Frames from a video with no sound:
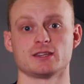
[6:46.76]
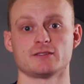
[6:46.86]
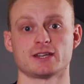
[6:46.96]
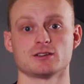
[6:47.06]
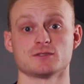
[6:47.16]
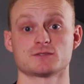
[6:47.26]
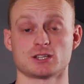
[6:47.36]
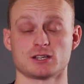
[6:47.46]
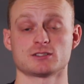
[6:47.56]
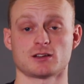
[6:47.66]
in the event of
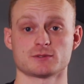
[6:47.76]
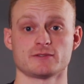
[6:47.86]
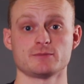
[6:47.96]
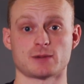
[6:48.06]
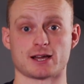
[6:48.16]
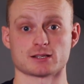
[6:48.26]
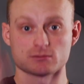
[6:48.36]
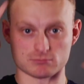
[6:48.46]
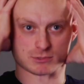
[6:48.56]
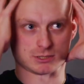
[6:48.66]
certain types of
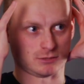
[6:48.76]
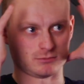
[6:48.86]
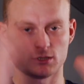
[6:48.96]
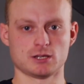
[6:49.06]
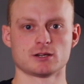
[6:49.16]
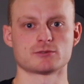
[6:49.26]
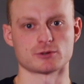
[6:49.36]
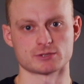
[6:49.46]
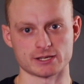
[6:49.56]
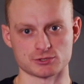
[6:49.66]
impact, i.e.
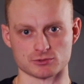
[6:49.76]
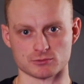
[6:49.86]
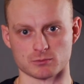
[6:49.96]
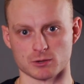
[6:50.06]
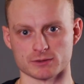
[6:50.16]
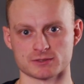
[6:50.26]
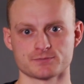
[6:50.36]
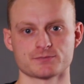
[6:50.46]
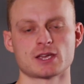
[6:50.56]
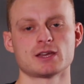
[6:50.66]
rotational ones.
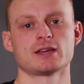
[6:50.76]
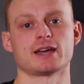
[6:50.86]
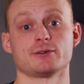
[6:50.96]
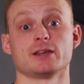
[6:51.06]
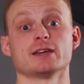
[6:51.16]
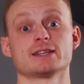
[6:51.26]
Anyway,